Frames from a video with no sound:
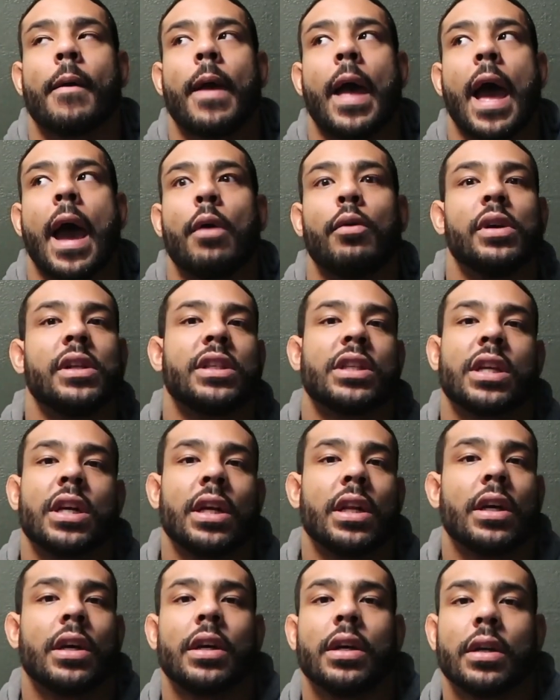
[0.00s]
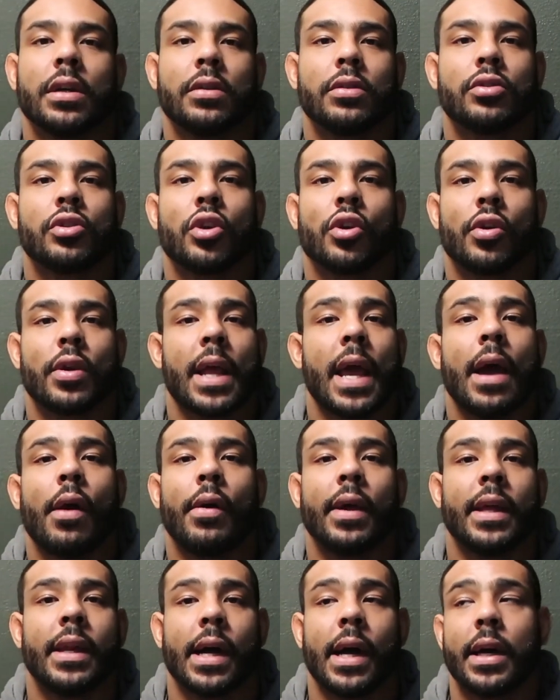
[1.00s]
how it's going to turn
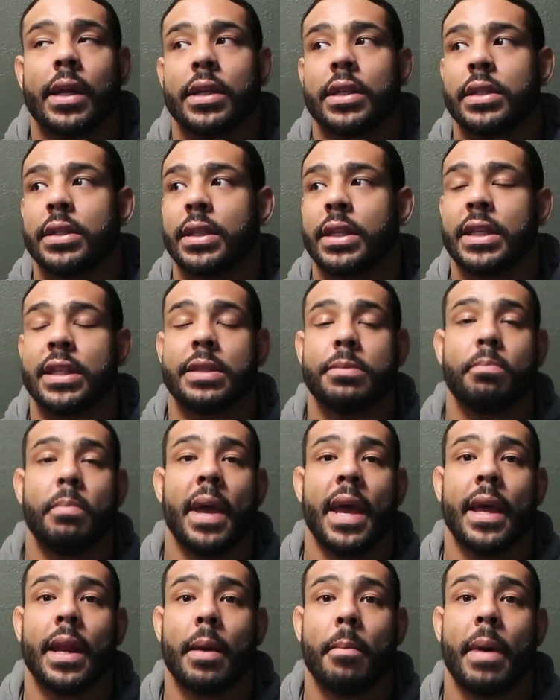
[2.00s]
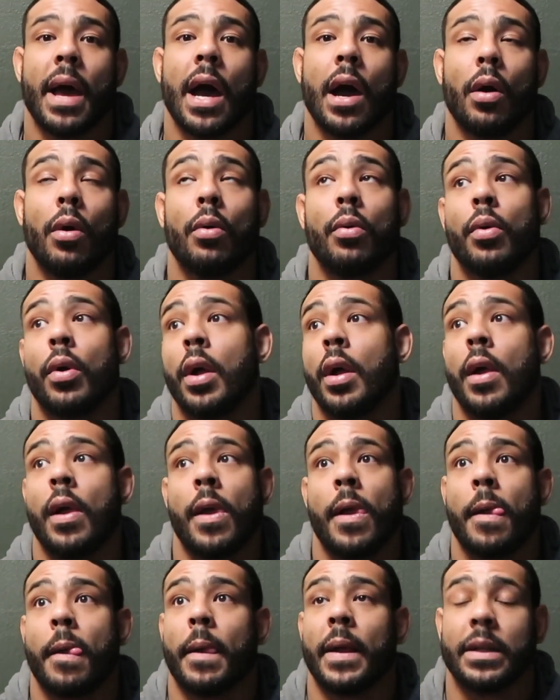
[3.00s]
out. And honestly, it's been about,
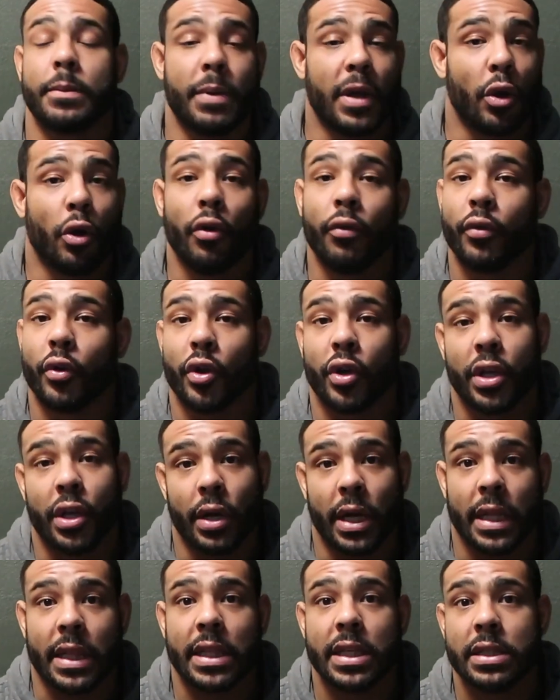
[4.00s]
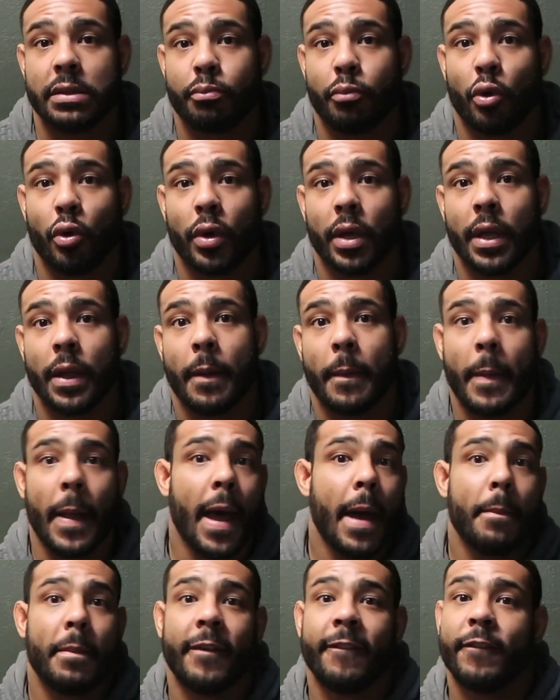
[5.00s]
it's been over a year at this point.
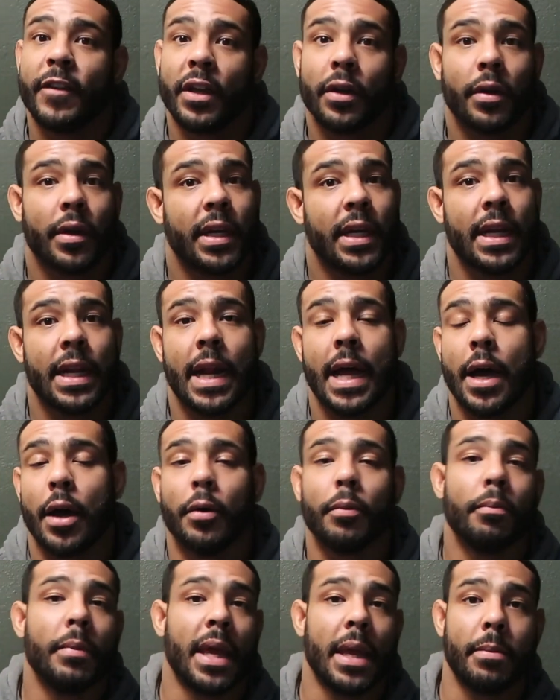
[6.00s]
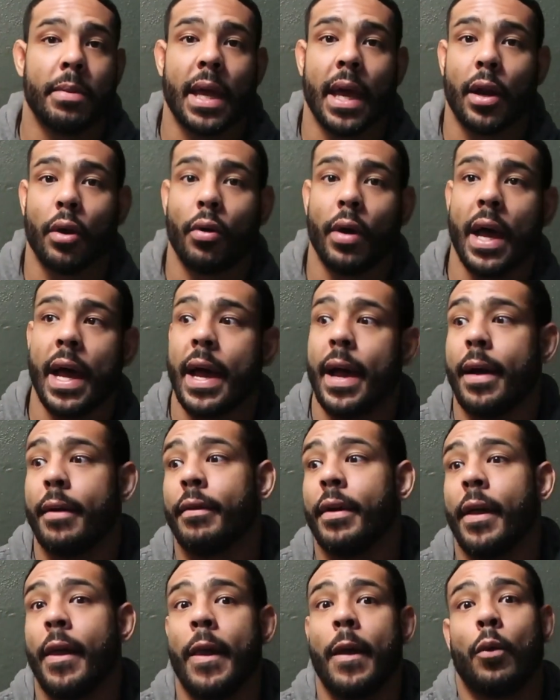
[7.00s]
I've been figuring it out. Maybe I don't
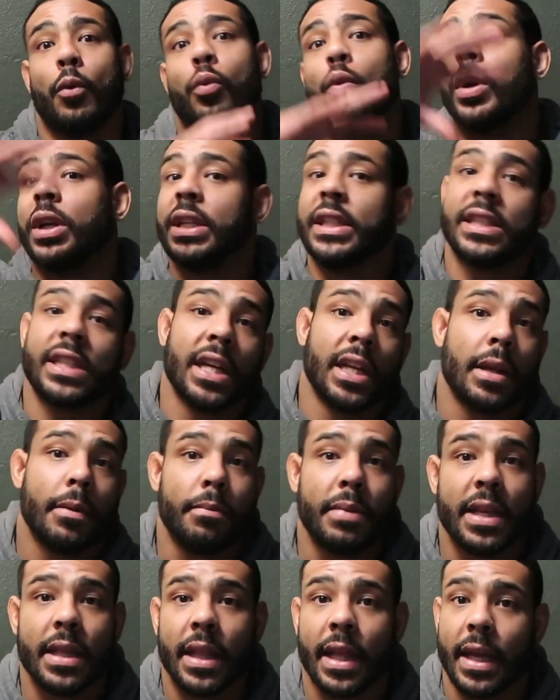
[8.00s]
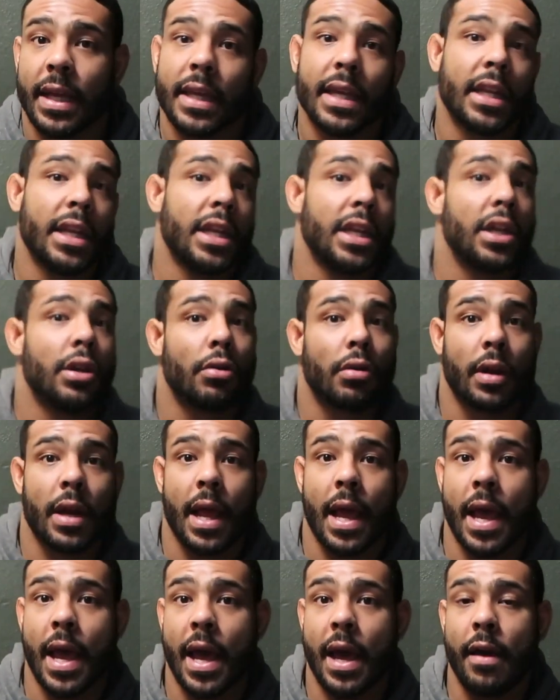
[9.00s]
have what it's going to be like in a year and
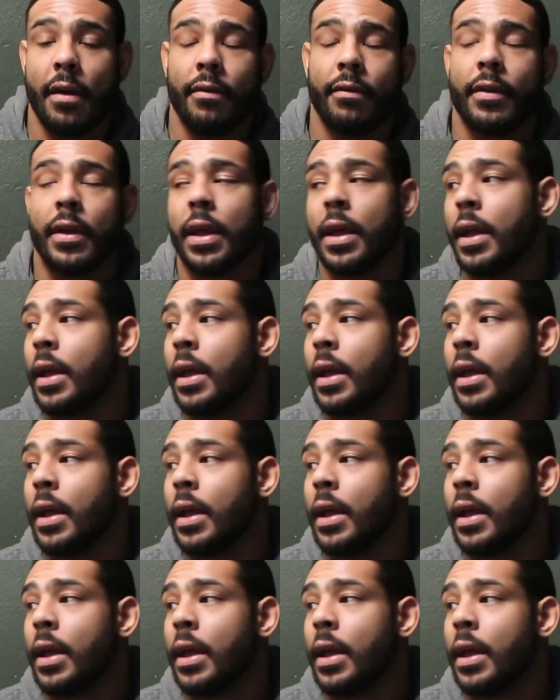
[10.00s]
a half,